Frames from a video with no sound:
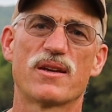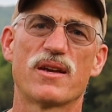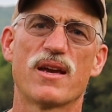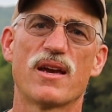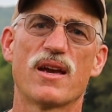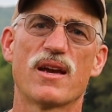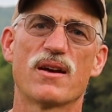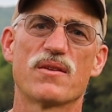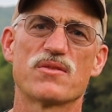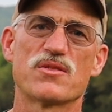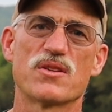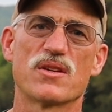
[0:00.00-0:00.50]

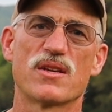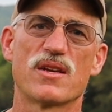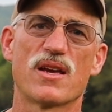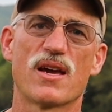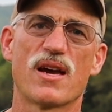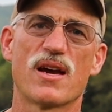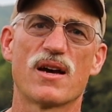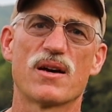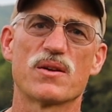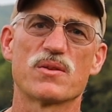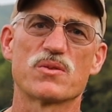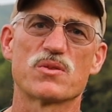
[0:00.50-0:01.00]
calves and
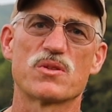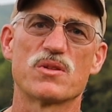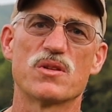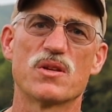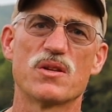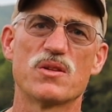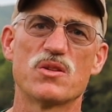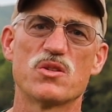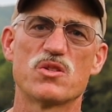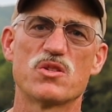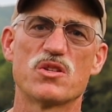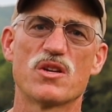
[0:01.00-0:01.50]
cows
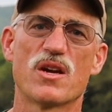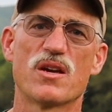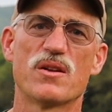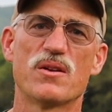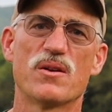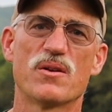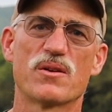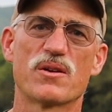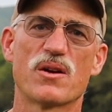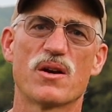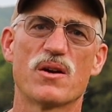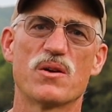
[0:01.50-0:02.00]
didn't
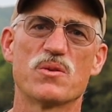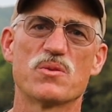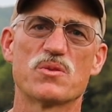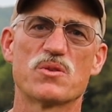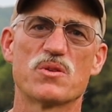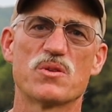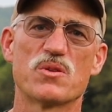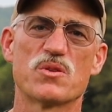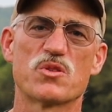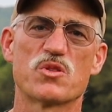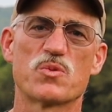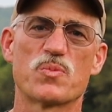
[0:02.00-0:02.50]
shed their
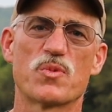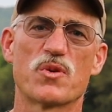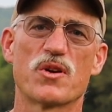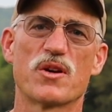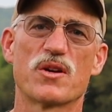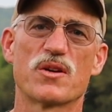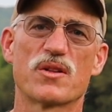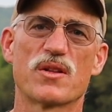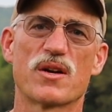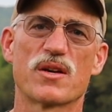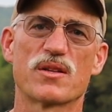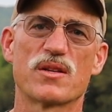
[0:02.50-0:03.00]
coats in the
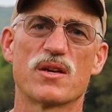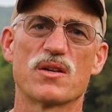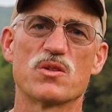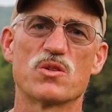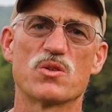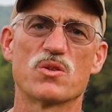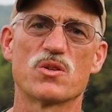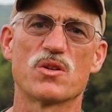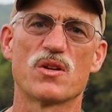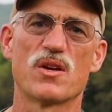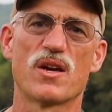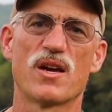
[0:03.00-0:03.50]
spring like they
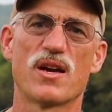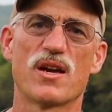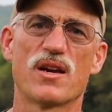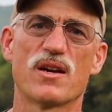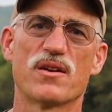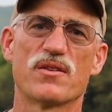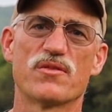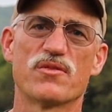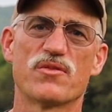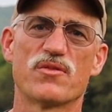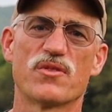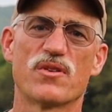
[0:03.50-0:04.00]
should
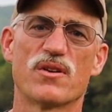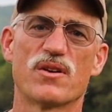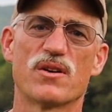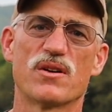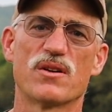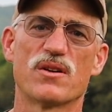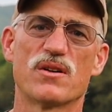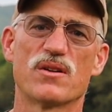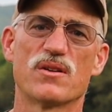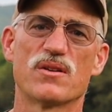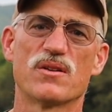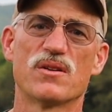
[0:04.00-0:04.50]
have.
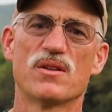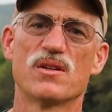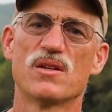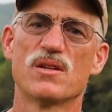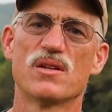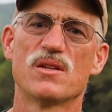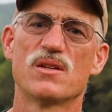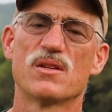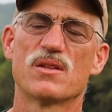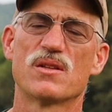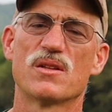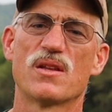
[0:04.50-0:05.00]

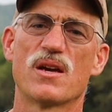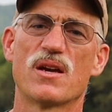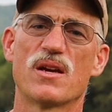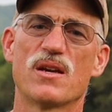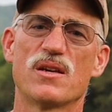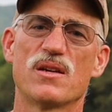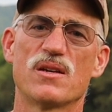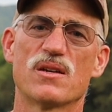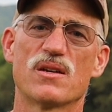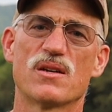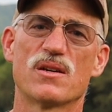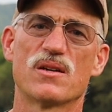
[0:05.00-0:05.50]

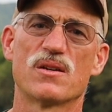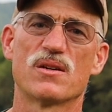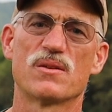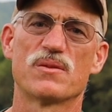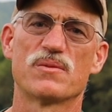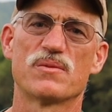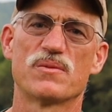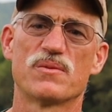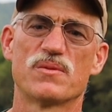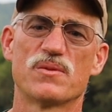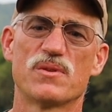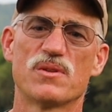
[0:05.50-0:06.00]
They
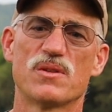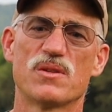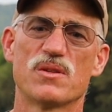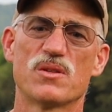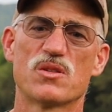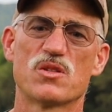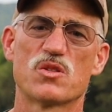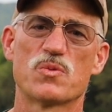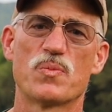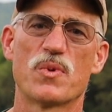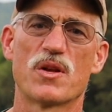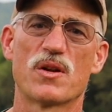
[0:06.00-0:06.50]

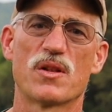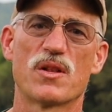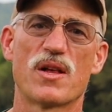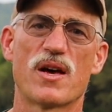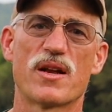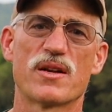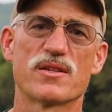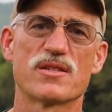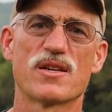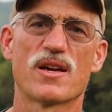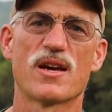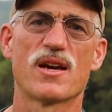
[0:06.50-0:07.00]
spent a
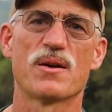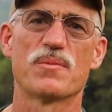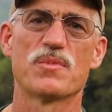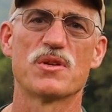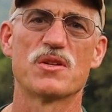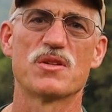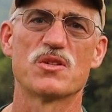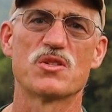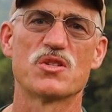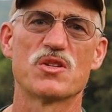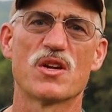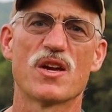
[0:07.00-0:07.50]
lot of
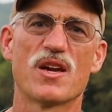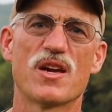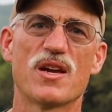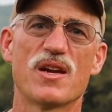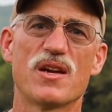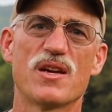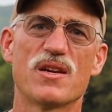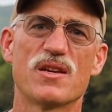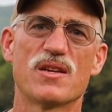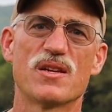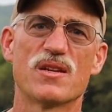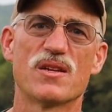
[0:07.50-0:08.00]
time in the
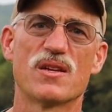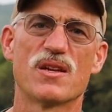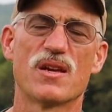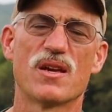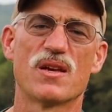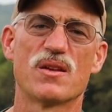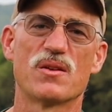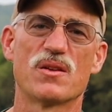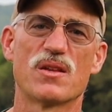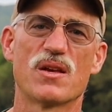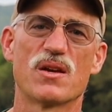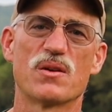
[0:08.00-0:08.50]
shade
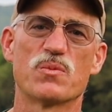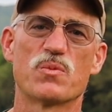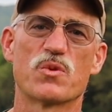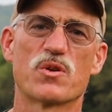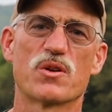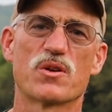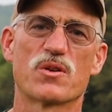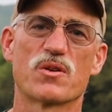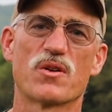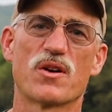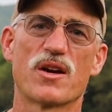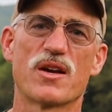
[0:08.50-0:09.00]
and they
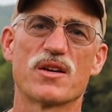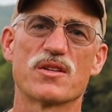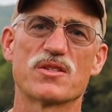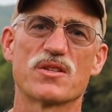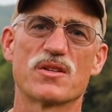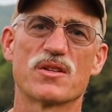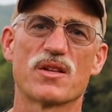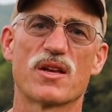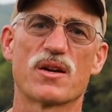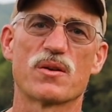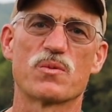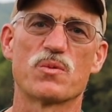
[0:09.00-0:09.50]
weren't
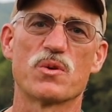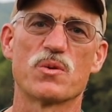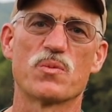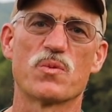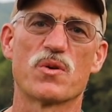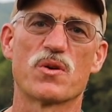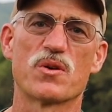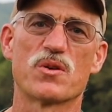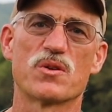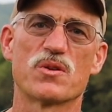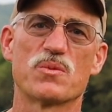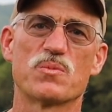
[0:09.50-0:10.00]
grazing like we
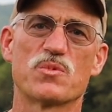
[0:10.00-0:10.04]
wanted